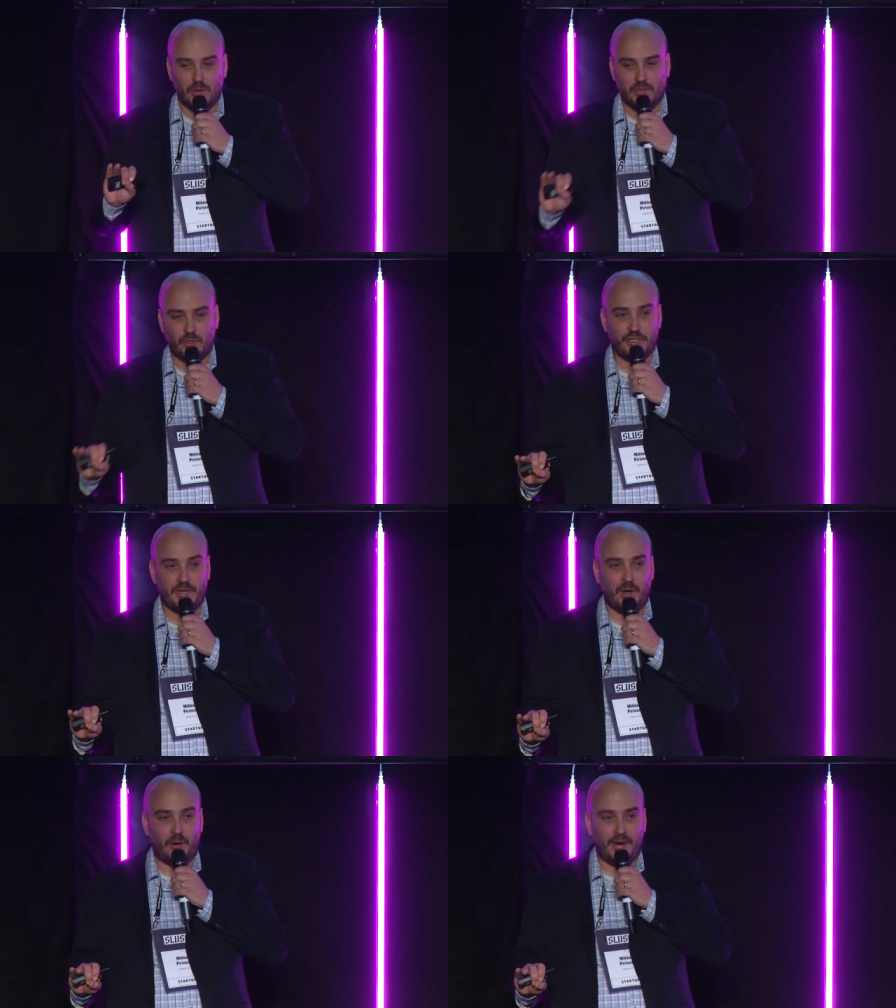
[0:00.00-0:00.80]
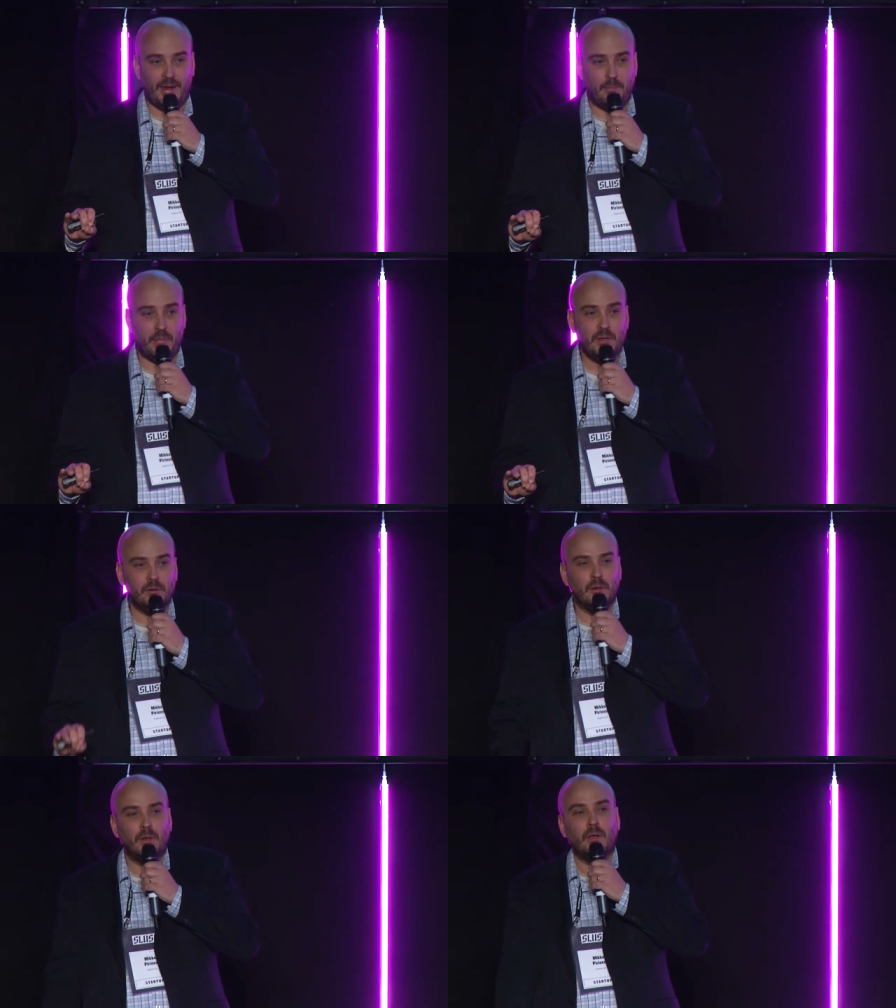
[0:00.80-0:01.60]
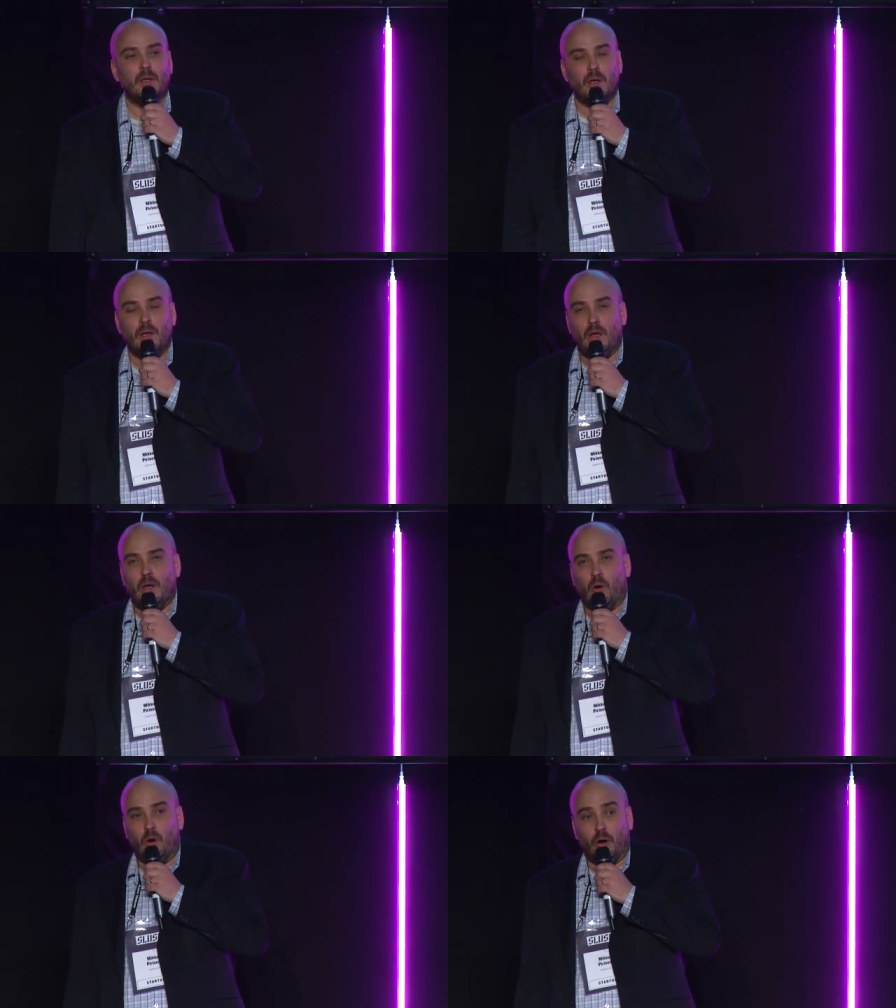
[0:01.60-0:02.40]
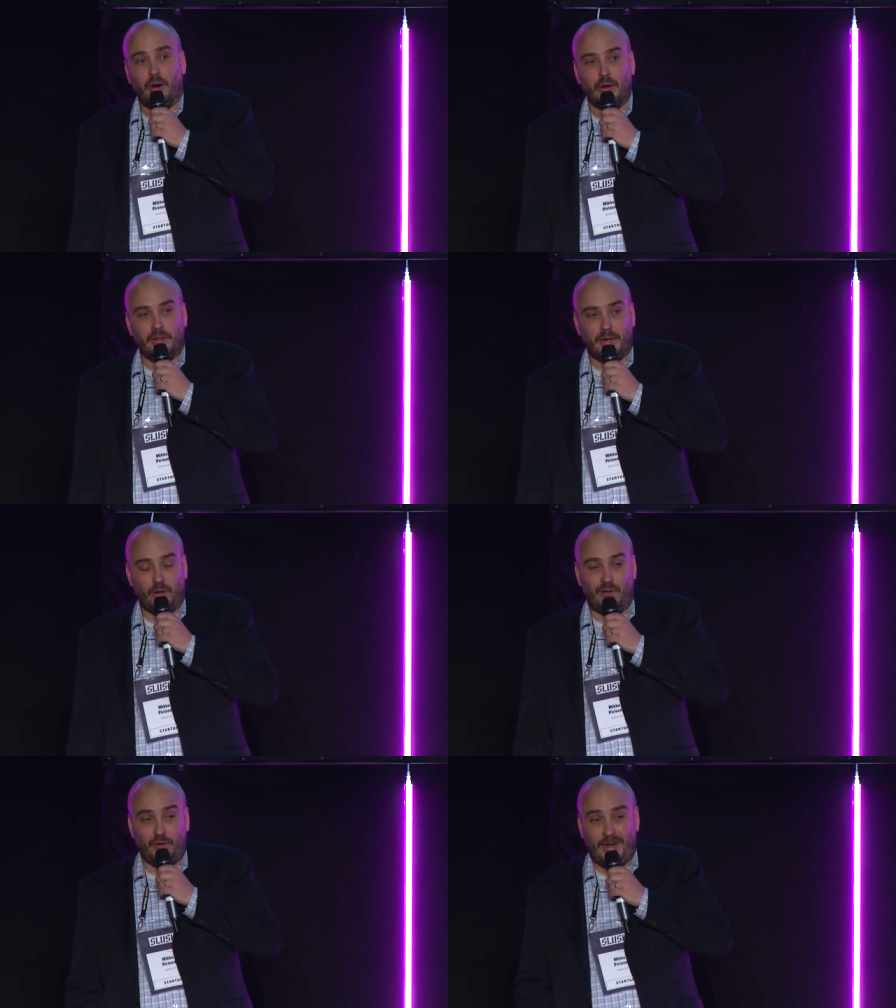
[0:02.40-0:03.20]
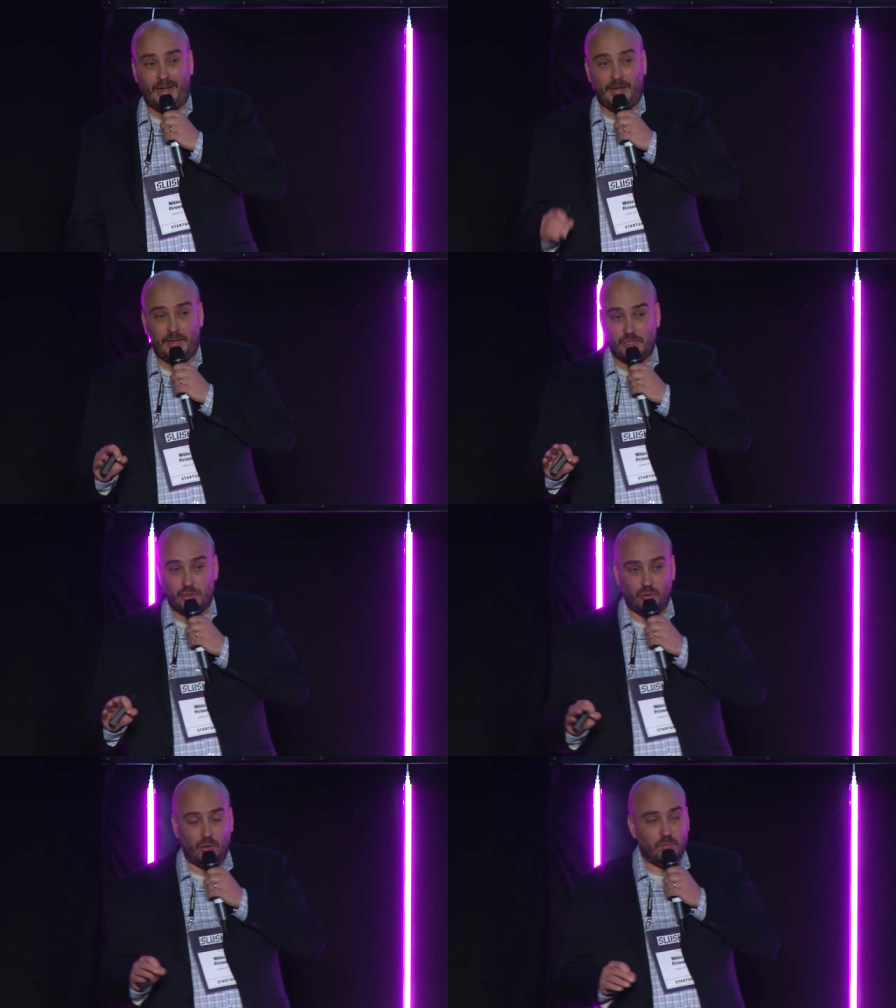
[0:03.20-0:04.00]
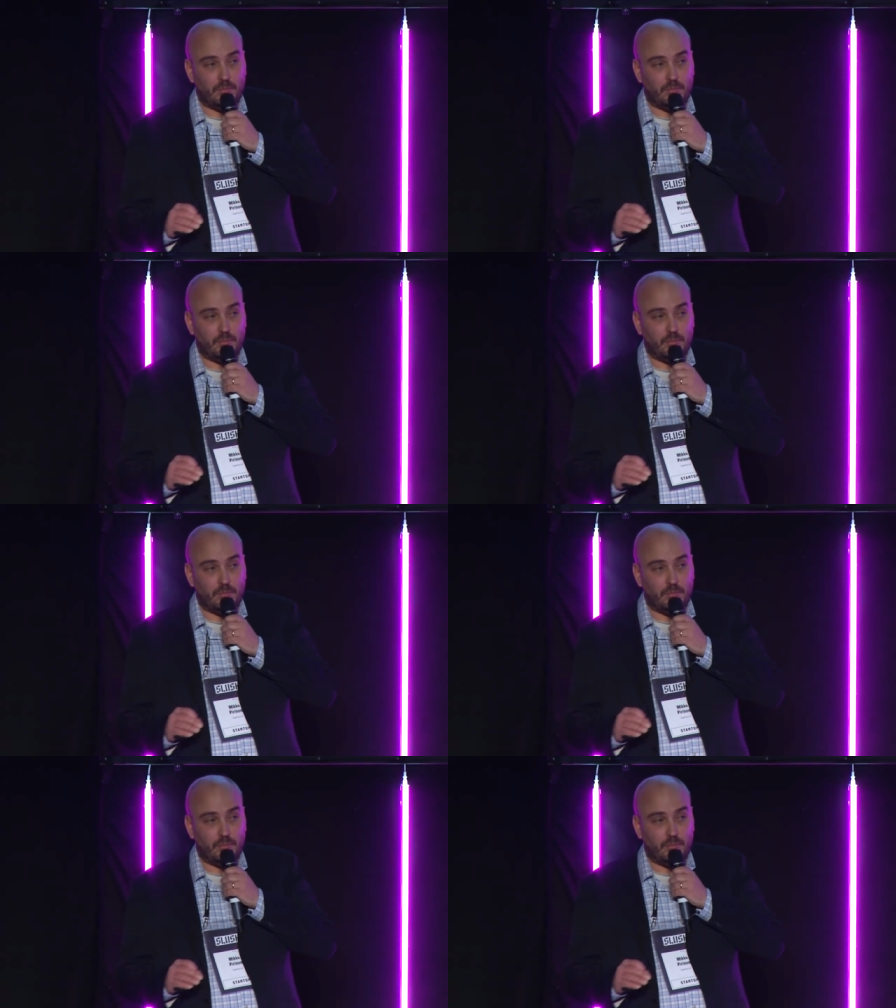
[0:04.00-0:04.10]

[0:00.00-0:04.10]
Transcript: CRM, or then you have a dedicated tool.